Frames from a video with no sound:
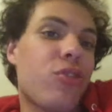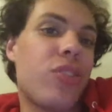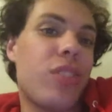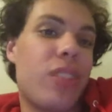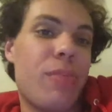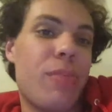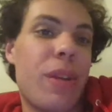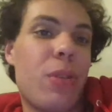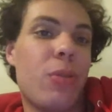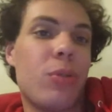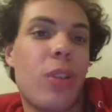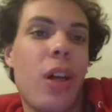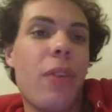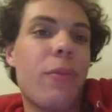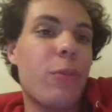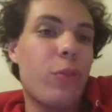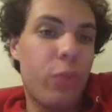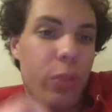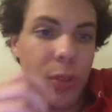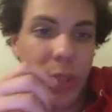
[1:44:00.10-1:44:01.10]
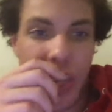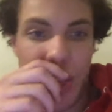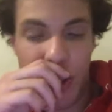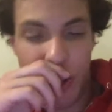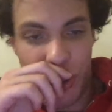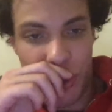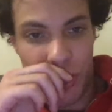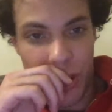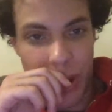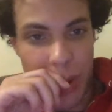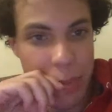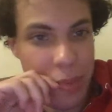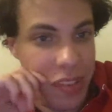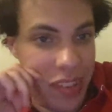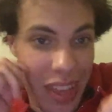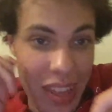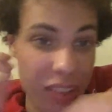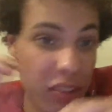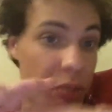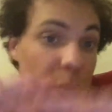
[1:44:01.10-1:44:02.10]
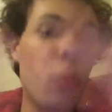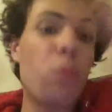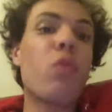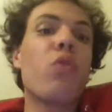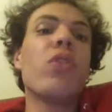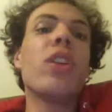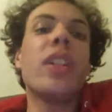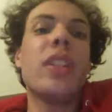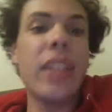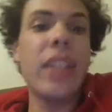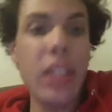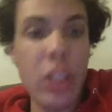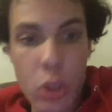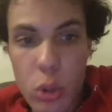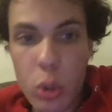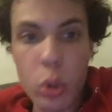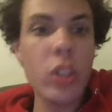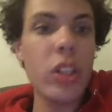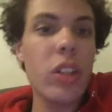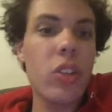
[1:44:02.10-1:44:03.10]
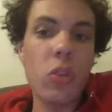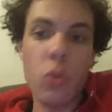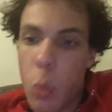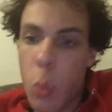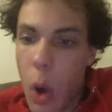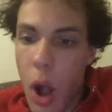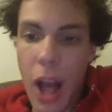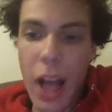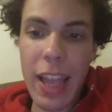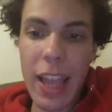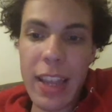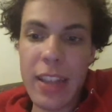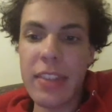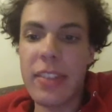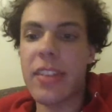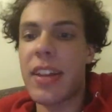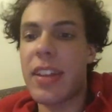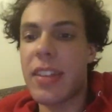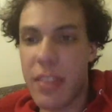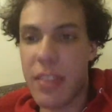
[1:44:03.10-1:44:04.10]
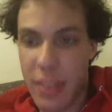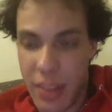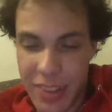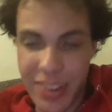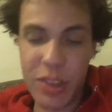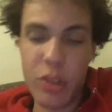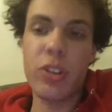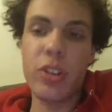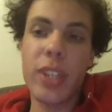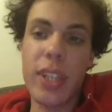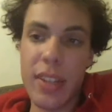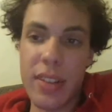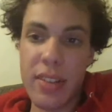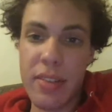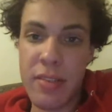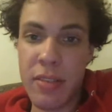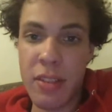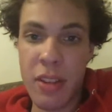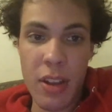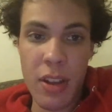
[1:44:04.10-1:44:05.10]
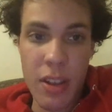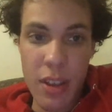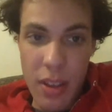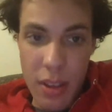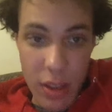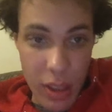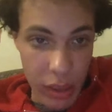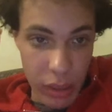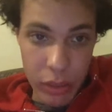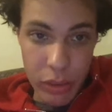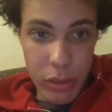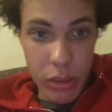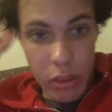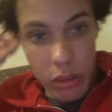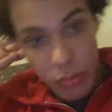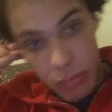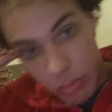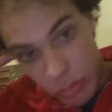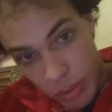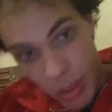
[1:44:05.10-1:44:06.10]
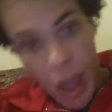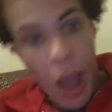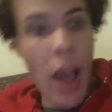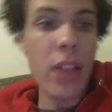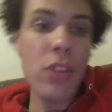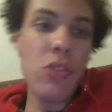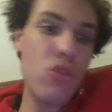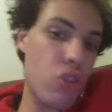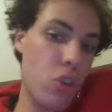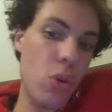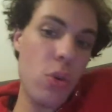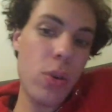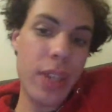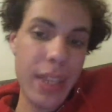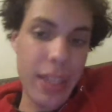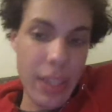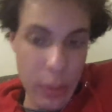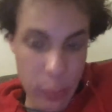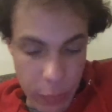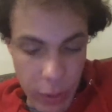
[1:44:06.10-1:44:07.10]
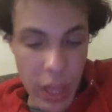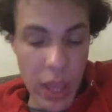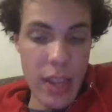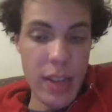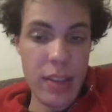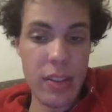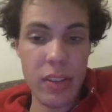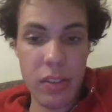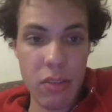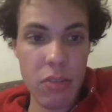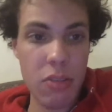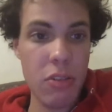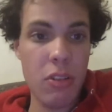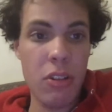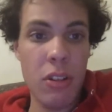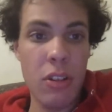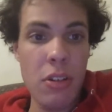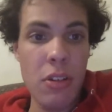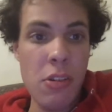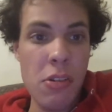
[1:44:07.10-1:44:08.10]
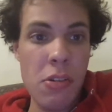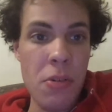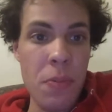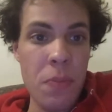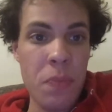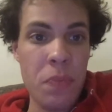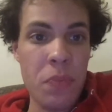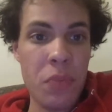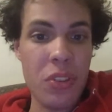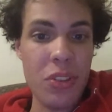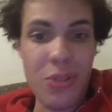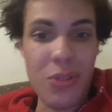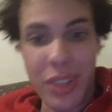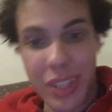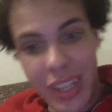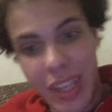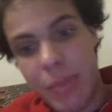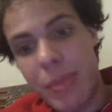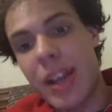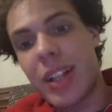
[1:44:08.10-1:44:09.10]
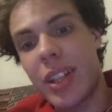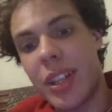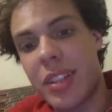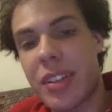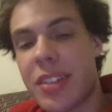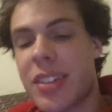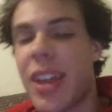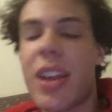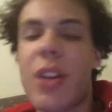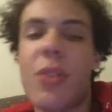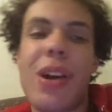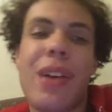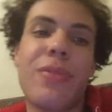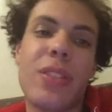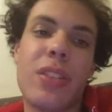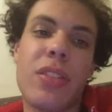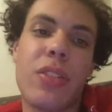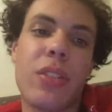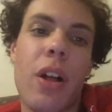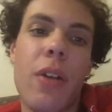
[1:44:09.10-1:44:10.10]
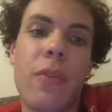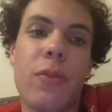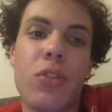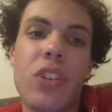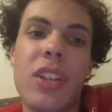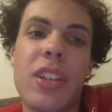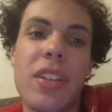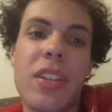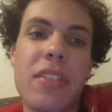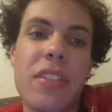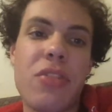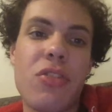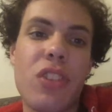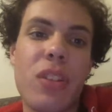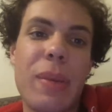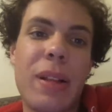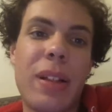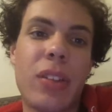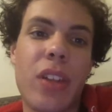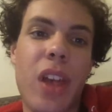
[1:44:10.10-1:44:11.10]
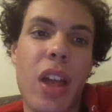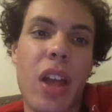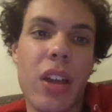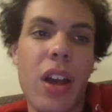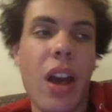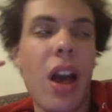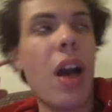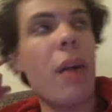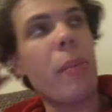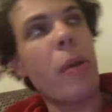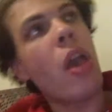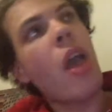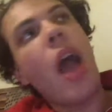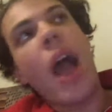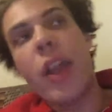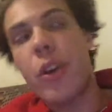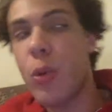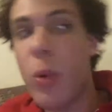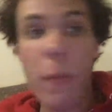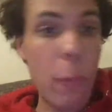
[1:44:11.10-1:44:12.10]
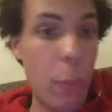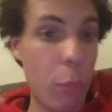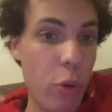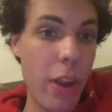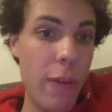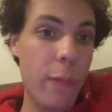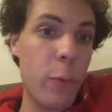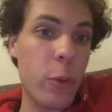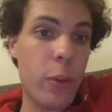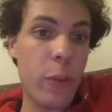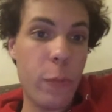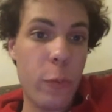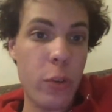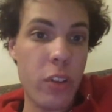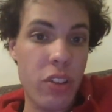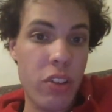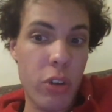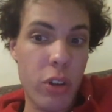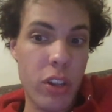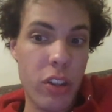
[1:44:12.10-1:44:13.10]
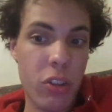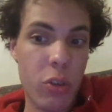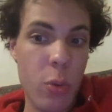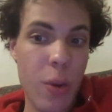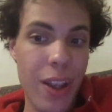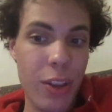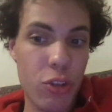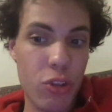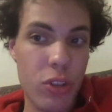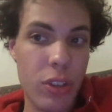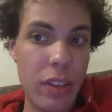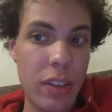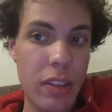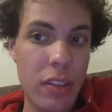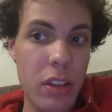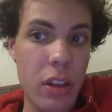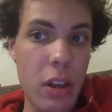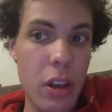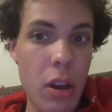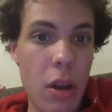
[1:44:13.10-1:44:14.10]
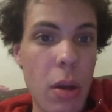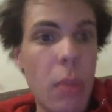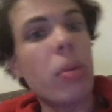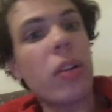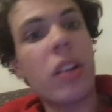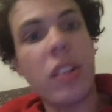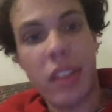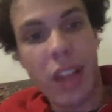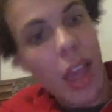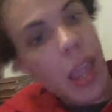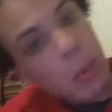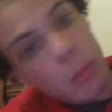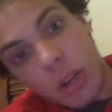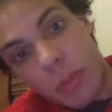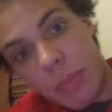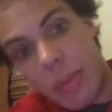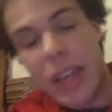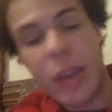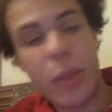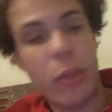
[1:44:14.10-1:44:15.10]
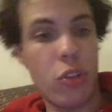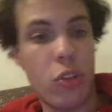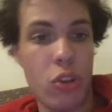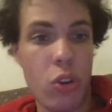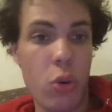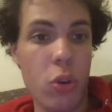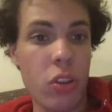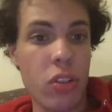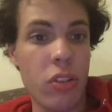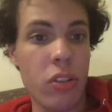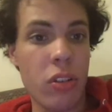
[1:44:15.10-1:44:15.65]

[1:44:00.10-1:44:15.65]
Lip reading: about love and relationships and get some really good and wise and serious and non-joking advice, you can email it to TayoEvansLoveGenius@gmail.com. I do have a preference for serious questions because I want to make the jokes.